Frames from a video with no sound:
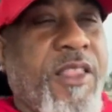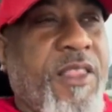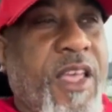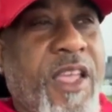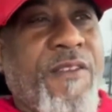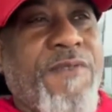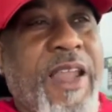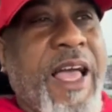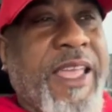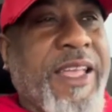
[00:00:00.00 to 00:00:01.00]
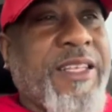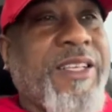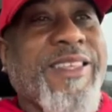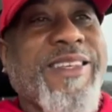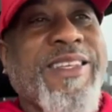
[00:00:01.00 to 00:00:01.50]
They fly into
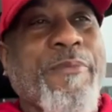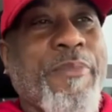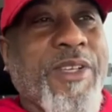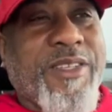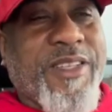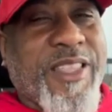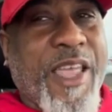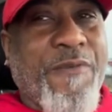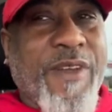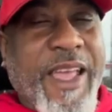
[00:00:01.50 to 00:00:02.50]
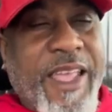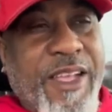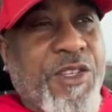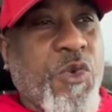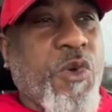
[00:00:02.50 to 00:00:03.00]
the tempest. They fly
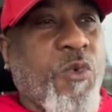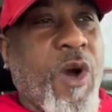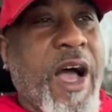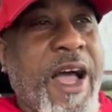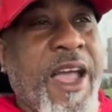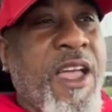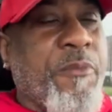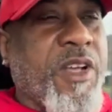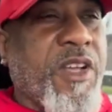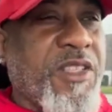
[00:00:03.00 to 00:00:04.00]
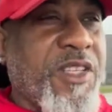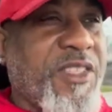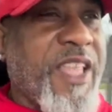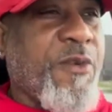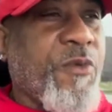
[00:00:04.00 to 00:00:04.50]
into it. Why? Because it's
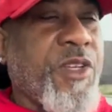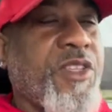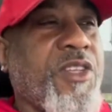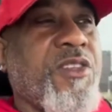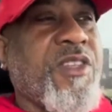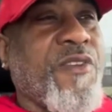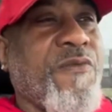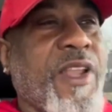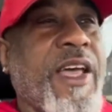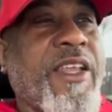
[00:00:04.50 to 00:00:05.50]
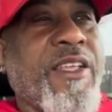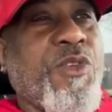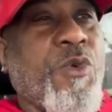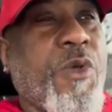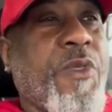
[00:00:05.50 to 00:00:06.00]
that resistance of flying
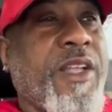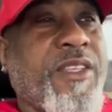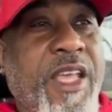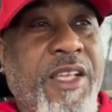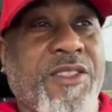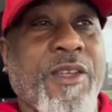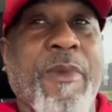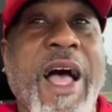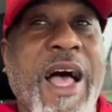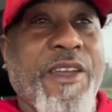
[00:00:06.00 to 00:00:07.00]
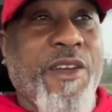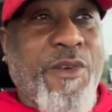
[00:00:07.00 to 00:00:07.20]
into it that takes them higher.